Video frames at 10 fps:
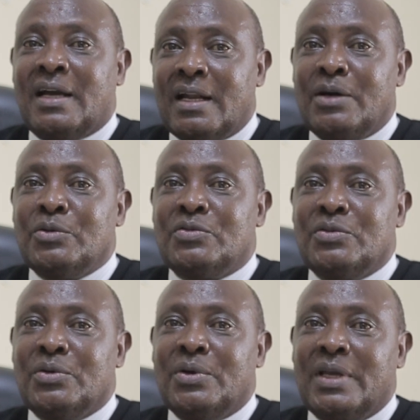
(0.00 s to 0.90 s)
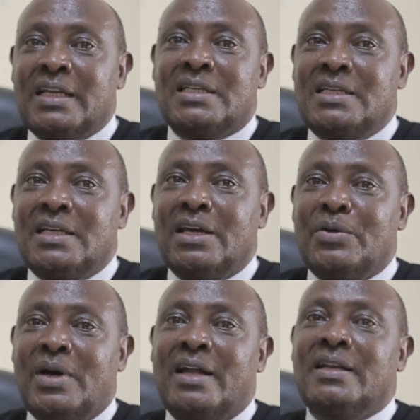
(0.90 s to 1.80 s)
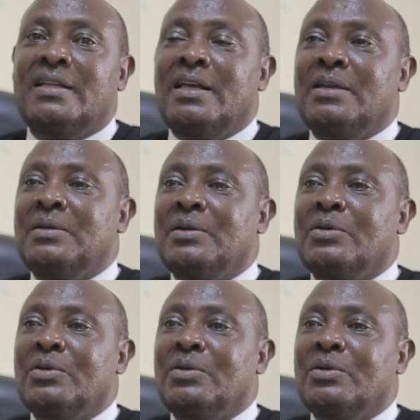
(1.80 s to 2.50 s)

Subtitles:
carry out ATL, and they